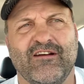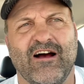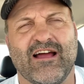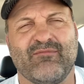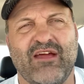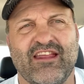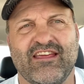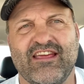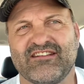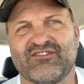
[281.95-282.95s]
I am heading
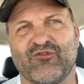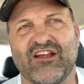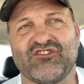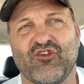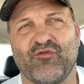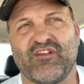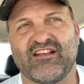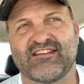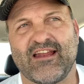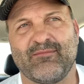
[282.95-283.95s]
his direction. Hopefully
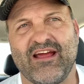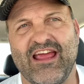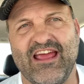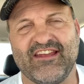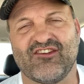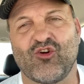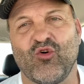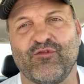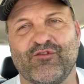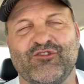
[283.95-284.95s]
that's kind of my end
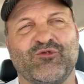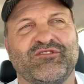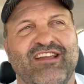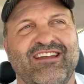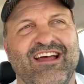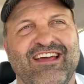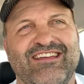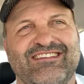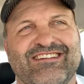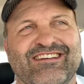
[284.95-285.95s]
goal for Tuesday
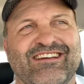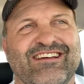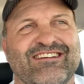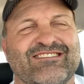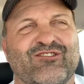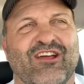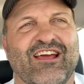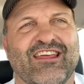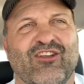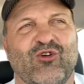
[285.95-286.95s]
night. So I got
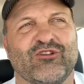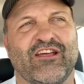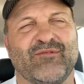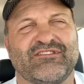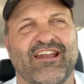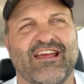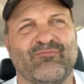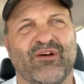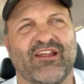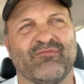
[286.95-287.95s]
to get a hold of him tonight,
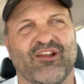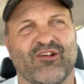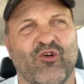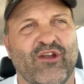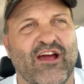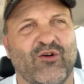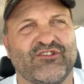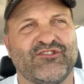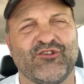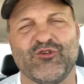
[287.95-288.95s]
but I'm going to go down
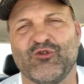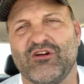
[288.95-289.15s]
to